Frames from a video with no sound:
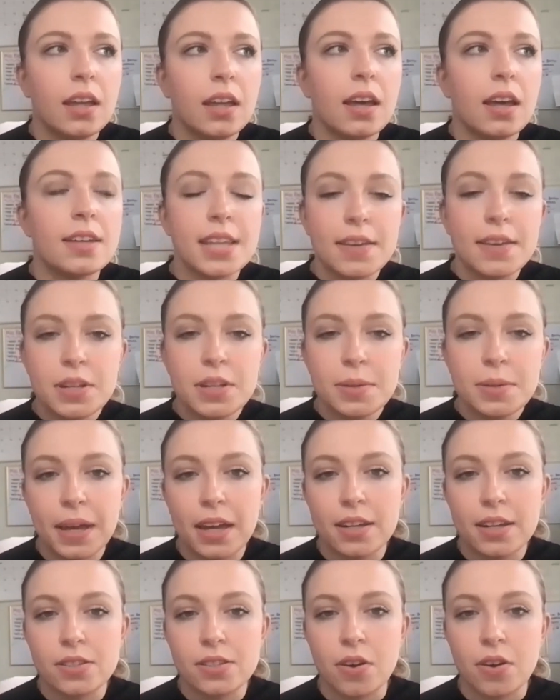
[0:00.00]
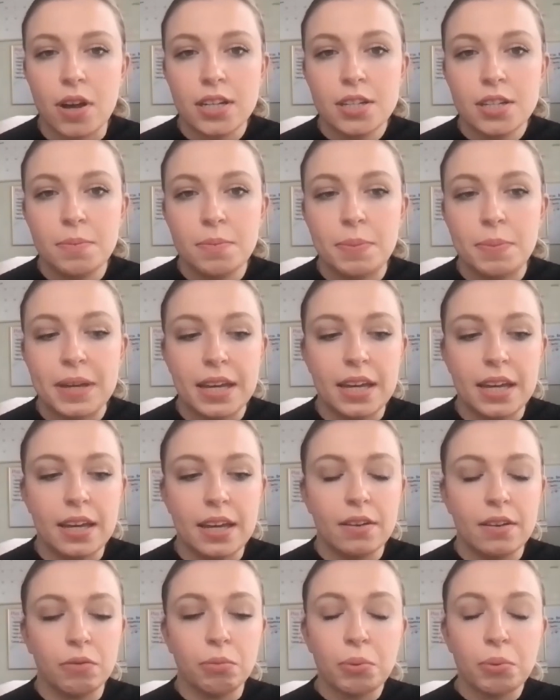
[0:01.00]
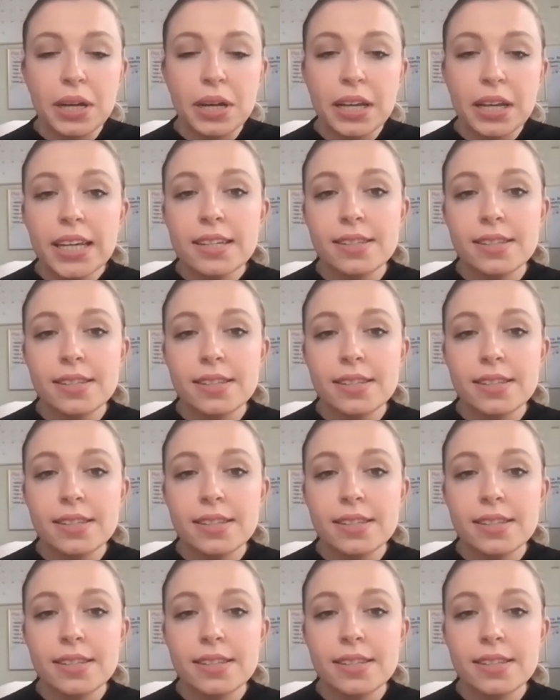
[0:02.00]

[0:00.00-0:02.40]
a safety plan is going to be really